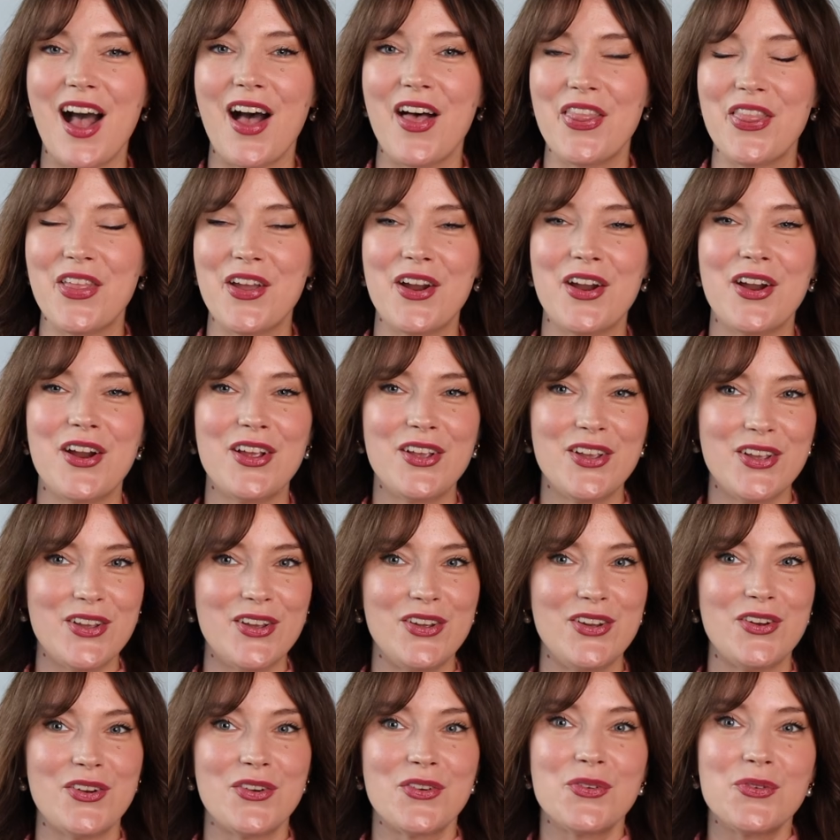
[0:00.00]
other
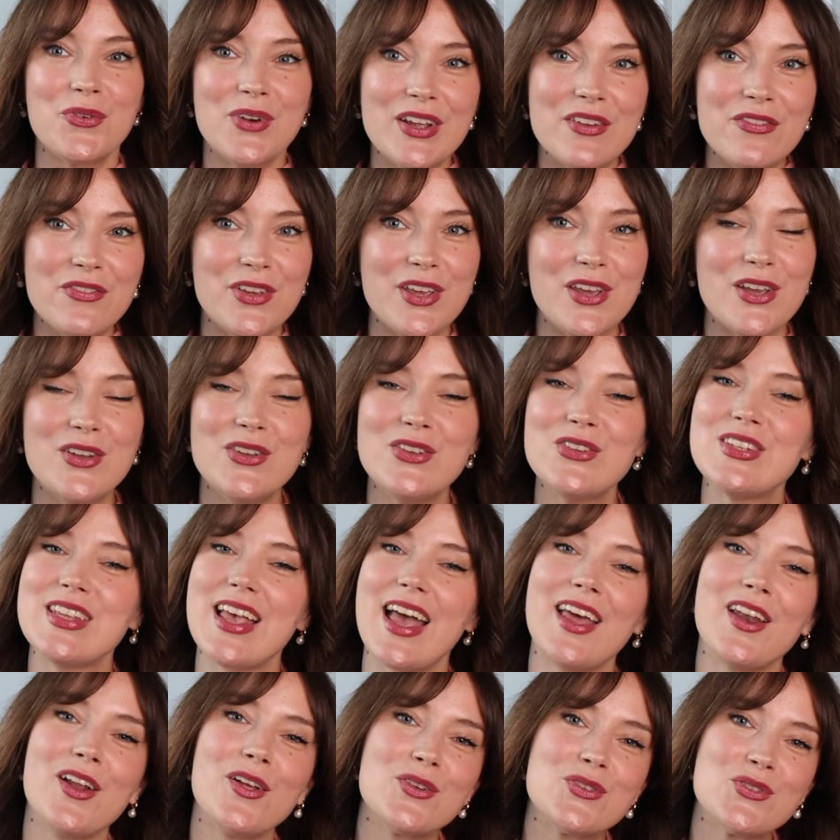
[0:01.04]
good reviews,
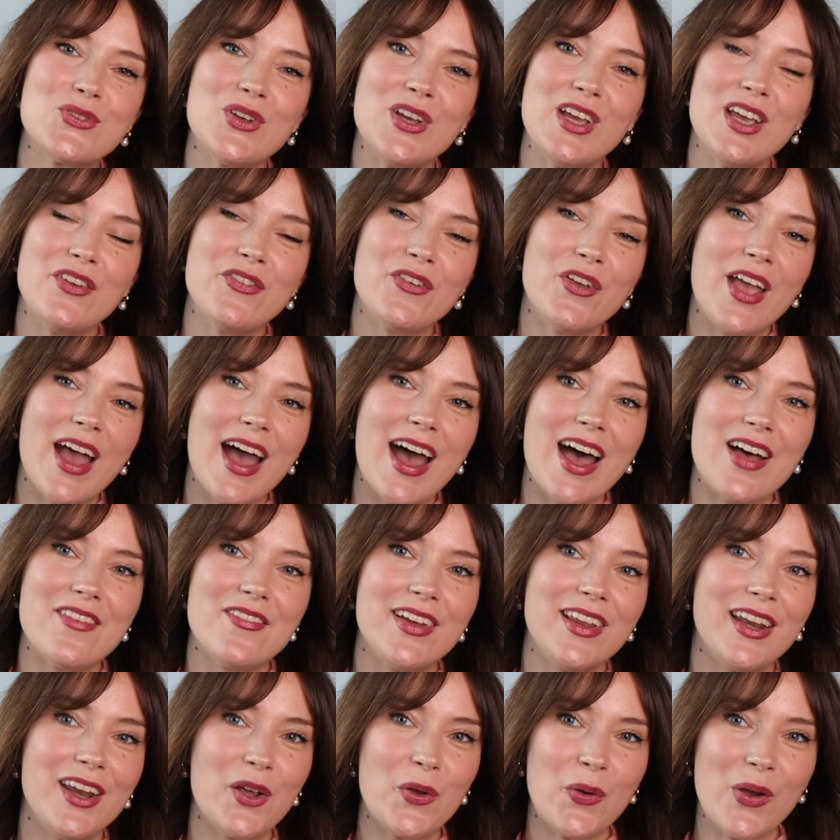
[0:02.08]
and also if you have
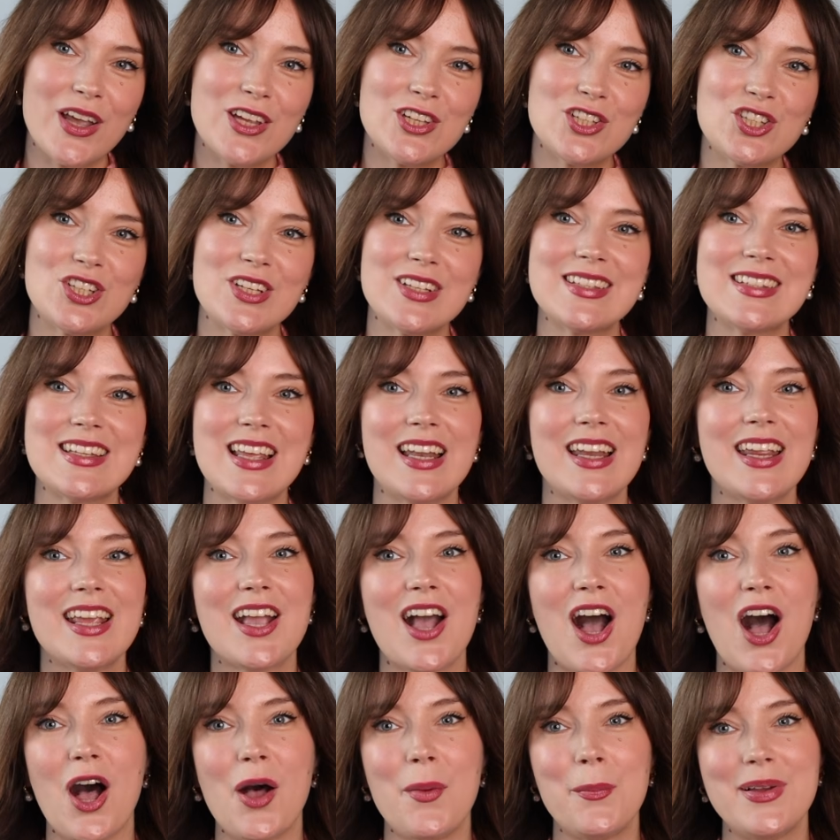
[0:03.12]
any questions, any
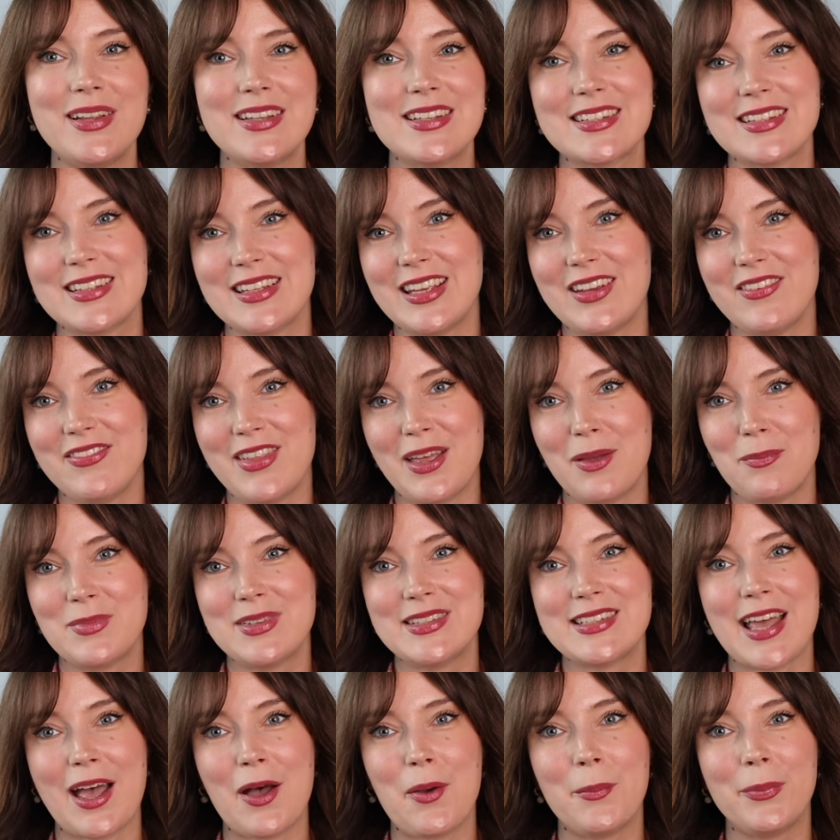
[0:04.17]
comments, leave them
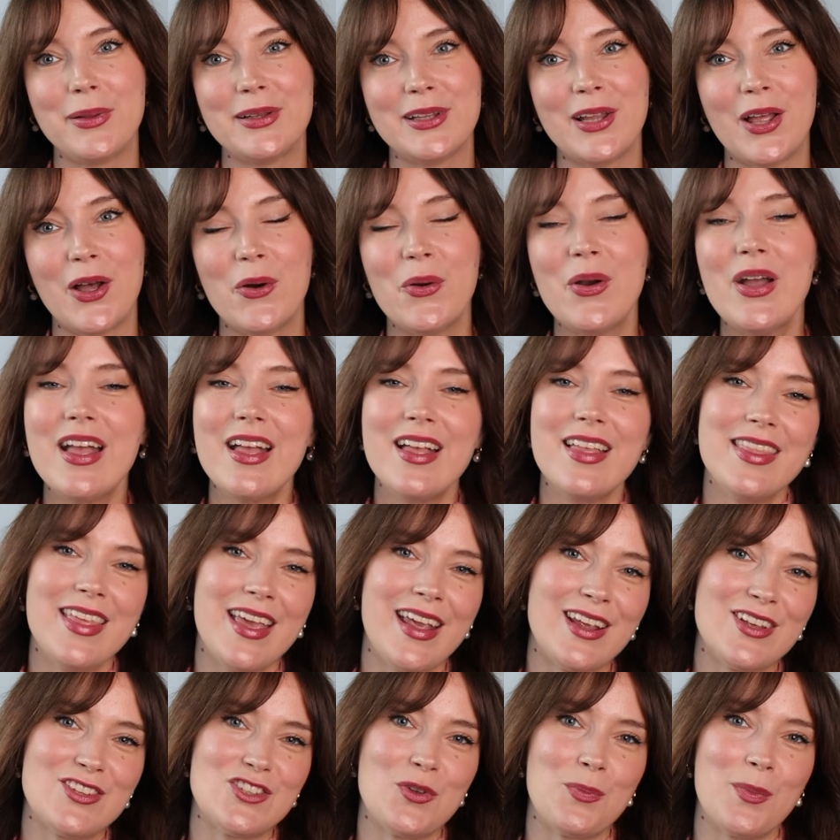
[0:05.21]
down below.
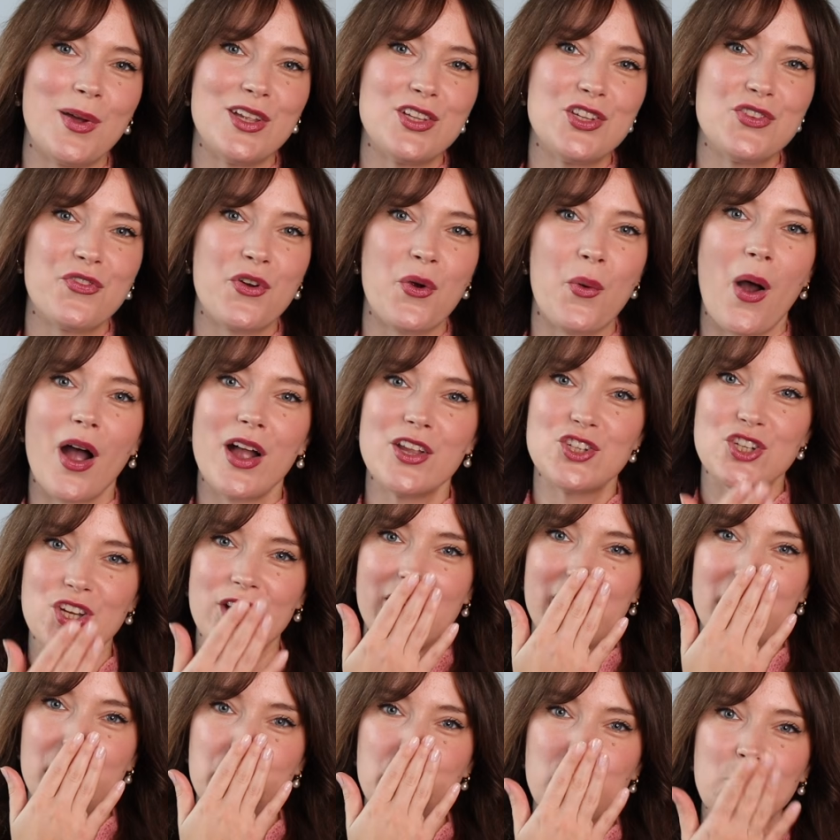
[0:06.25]
Thank you so much for
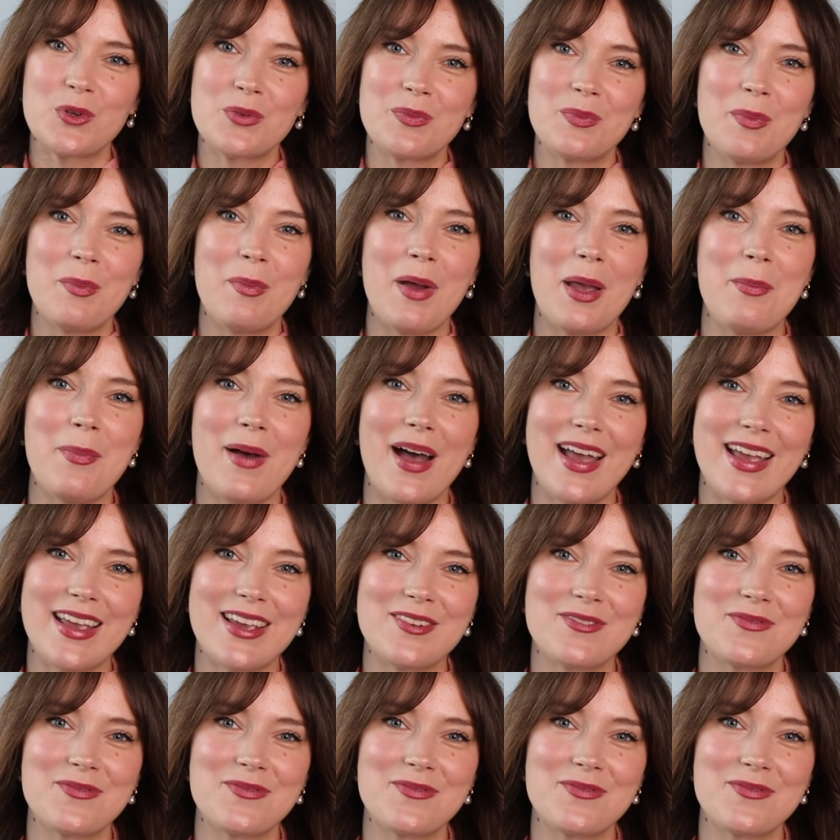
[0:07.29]
watching. Bye bye.